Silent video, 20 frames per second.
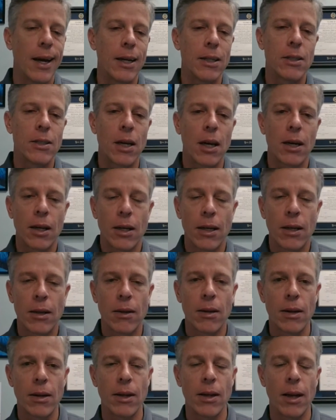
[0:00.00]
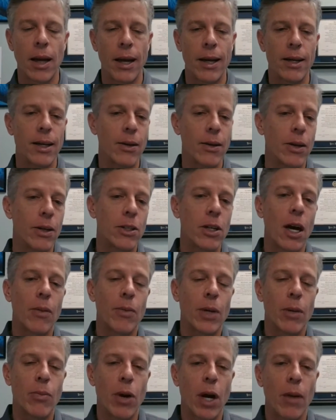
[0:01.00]
i talk and i
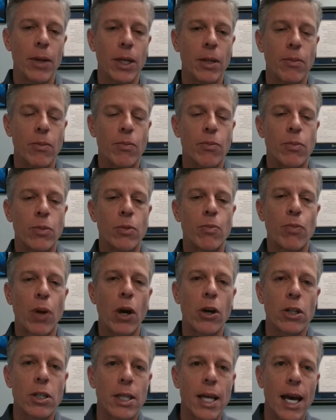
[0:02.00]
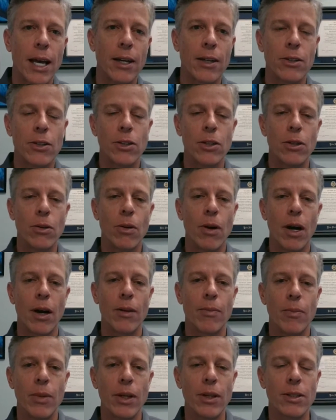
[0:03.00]
Tom can probably parse that into
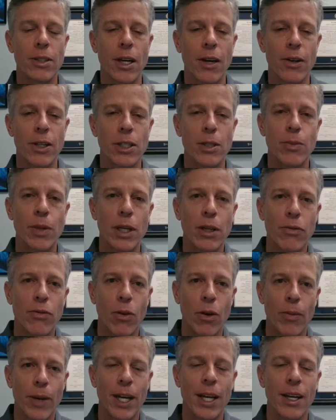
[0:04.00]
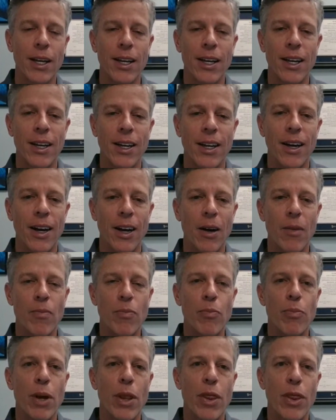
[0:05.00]
uh, military speak for me.
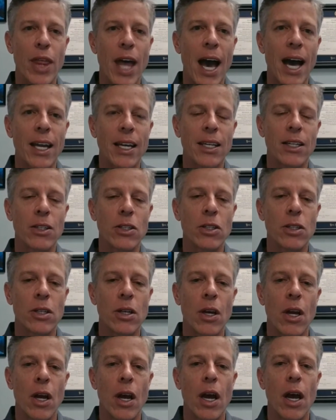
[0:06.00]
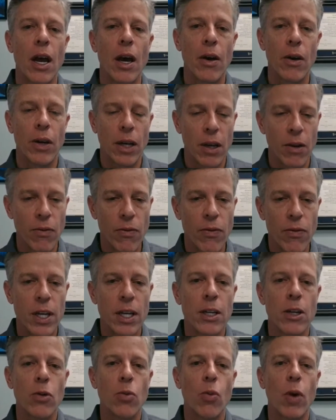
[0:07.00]
Um, but that is a
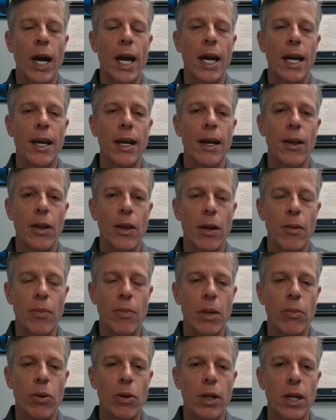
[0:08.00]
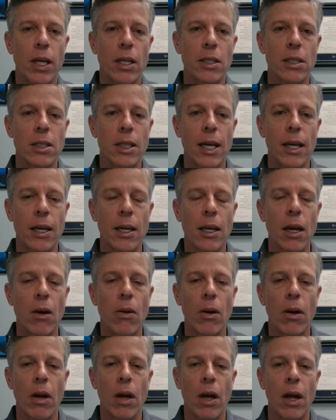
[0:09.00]
convenient way that people can say, you
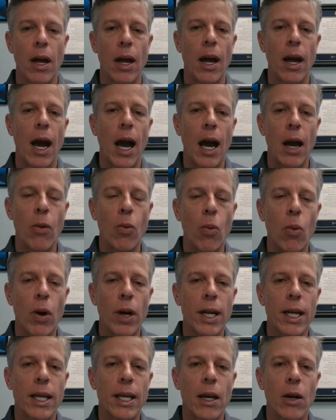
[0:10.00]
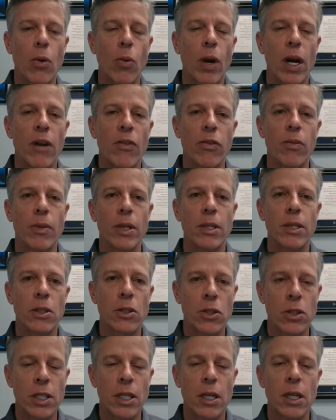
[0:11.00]
know, I want to get away from the
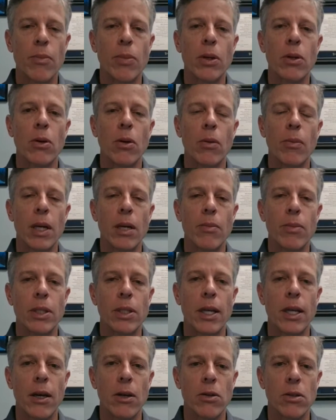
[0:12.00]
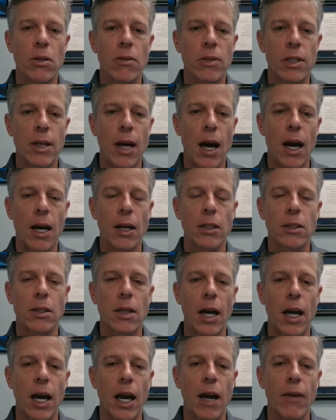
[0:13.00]
typical meat and potatoes of
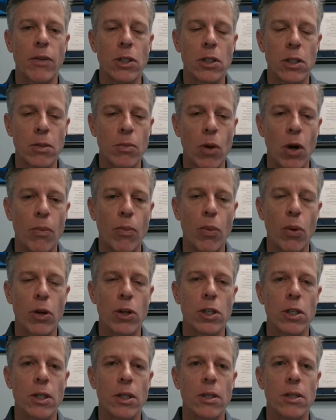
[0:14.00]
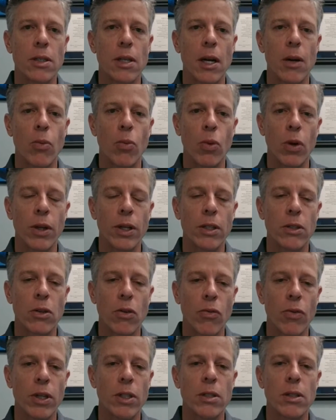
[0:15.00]
stocks. I have a small portion of this that I'm willing
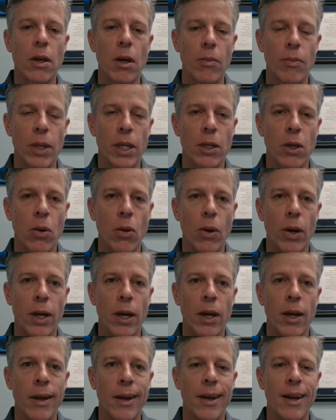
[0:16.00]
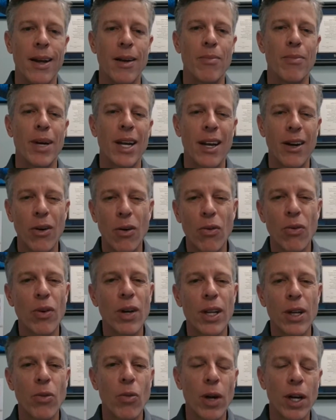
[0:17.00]
to risk on Bitcoin, but I don't
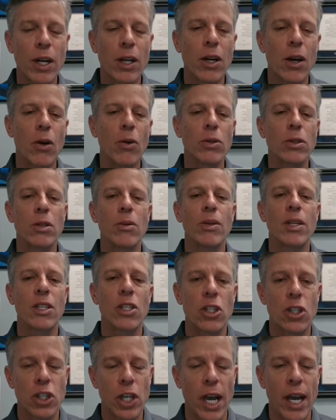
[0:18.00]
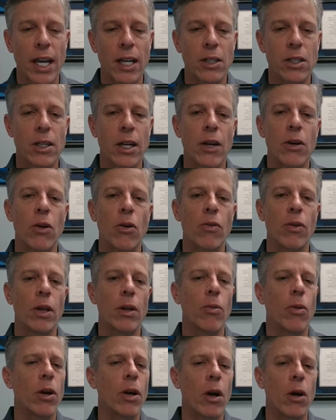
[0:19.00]
really want to go to an exchange and I don't
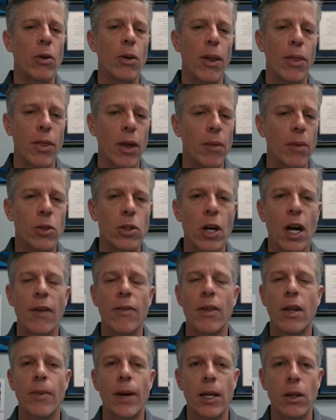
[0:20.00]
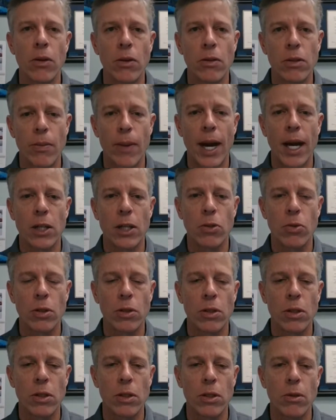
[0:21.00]
really want to own a thumb drive that I might lose a
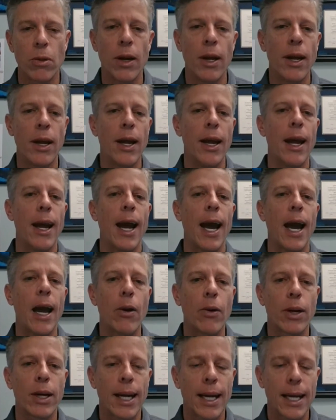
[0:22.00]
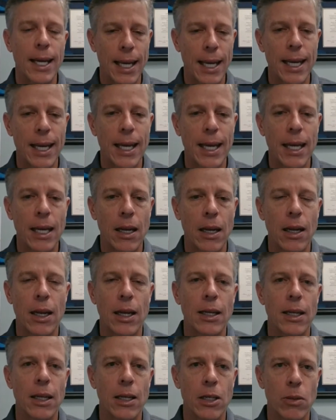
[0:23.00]
password to. How can I get in
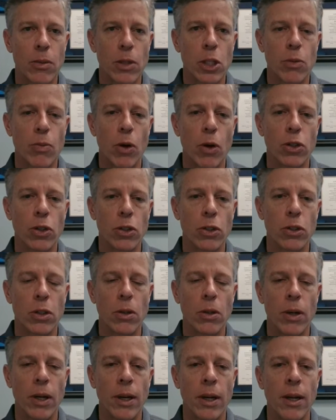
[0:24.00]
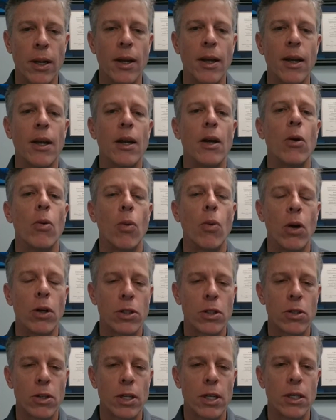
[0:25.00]
and get some exposure to it
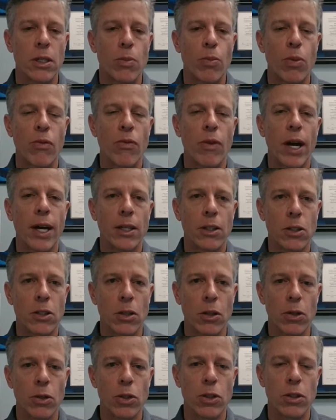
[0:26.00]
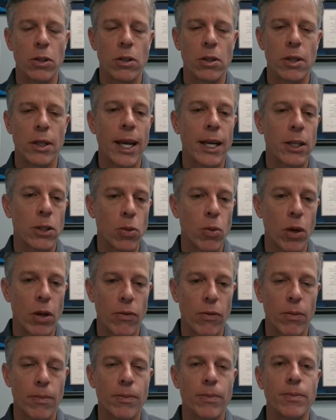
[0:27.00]
Wall Street is providing solutions, and that's one
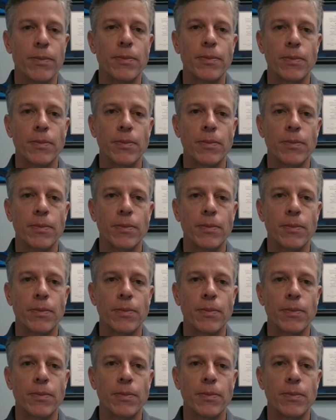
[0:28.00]
of them.